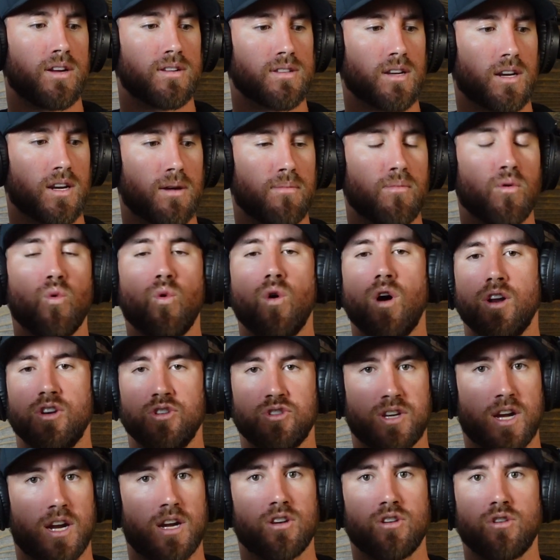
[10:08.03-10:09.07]
Is like number one
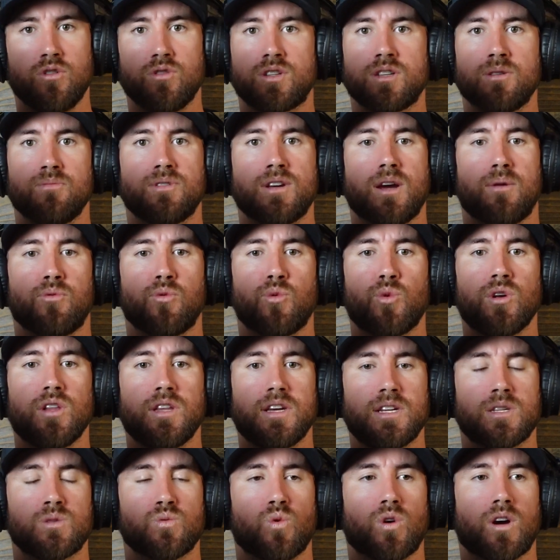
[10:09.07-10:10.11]
is you got to do some type of
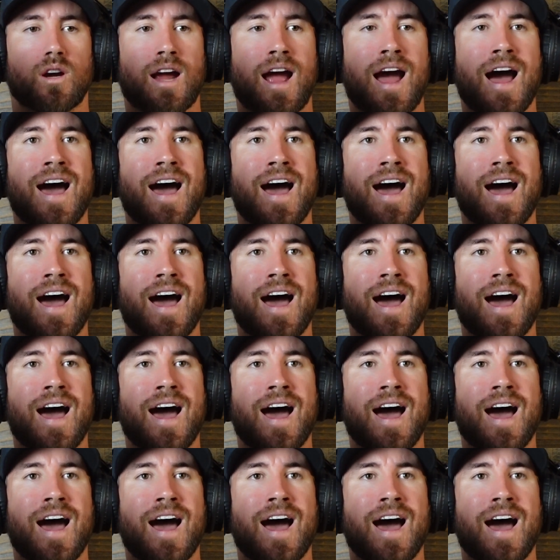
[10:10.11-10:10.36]
release work.